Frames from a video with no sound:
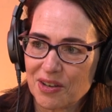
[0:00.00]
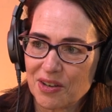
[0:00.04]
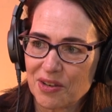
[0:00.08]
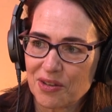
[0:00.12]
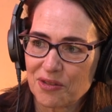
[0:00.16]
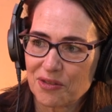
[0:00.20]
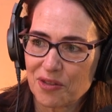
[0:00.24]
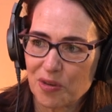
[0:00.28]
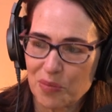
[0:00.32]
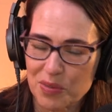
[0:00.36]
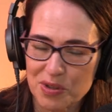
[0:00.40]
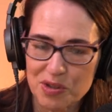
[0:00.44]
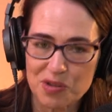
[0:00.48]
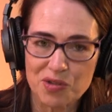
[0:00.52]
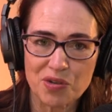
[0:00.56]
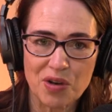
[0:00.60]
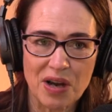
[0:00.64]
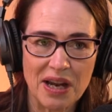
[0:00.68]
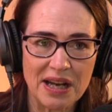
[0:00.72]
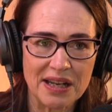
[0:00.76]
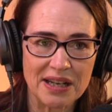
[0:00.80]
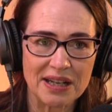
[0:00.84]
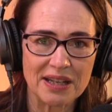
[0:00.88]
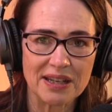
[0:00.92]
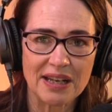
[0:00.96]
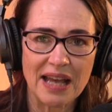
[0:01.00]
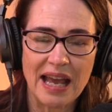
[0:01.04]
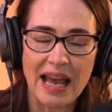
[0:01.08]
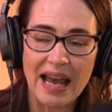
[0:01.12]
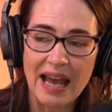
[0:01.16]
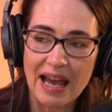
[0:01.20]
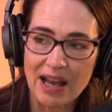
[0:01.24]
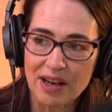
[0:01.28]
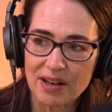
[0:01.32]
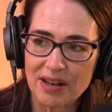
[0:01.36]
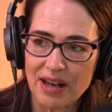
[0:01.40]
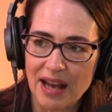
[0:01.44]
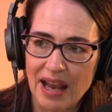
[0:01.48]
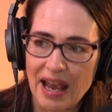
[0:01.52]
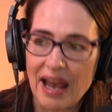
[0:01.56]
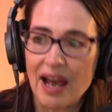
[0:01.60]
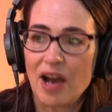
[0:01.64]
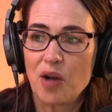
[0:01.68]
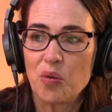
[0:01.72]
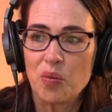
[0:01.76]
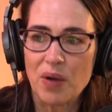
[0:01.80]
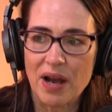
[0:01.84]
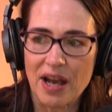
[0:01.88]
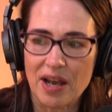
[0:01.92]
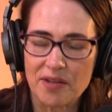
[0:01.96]
from Australia, our, our
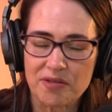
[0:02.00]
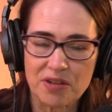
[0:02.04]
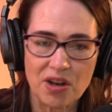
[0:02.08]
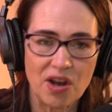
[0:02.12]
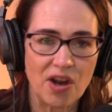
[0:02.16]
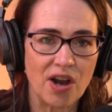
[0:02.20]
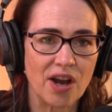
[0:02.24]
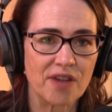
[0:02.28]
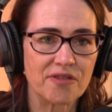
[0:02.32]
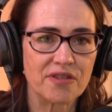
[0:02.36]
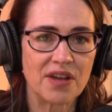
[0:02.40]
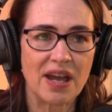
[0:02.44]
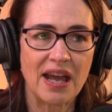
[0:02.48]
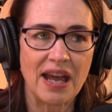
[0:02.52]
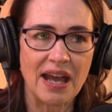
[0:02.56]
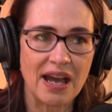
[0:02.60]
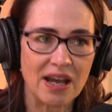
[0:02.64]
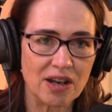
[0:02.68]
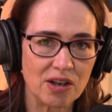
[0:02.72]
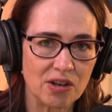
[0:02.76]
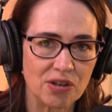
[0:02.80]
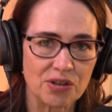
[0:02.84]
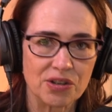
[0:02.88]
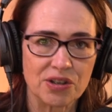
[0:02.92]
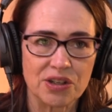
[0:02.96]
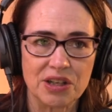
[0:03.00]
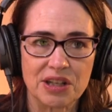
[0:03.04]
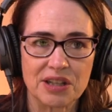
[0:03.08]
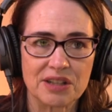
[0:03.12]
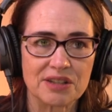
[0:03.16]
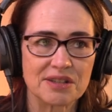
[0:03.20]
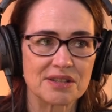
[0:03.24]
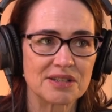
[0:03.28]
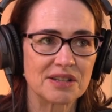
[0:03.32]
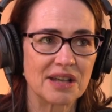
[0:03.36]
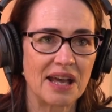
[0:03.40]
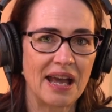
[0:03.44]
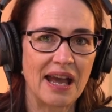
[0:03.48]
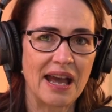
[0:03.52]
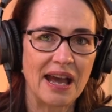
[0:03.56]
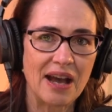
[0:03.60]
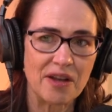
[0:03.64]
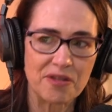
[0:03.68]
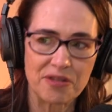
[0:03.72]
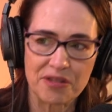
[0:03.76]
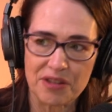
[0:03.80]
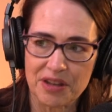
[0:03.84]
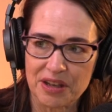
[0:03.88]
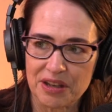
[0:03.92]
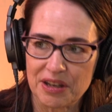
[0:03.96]
way of life, our learnings, our
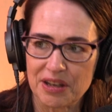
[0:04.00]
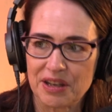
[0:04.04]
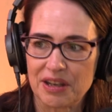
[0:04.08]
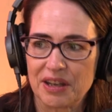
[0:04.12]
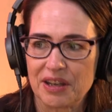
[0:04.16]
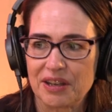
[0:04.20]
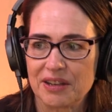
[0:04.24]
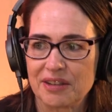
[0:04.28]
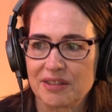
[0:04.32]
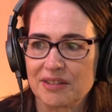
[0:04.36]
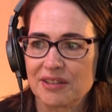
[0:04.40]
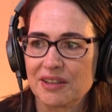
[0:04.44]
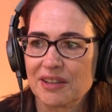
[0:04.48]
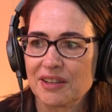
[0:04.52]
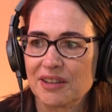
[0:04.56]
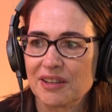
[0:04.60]
thinking.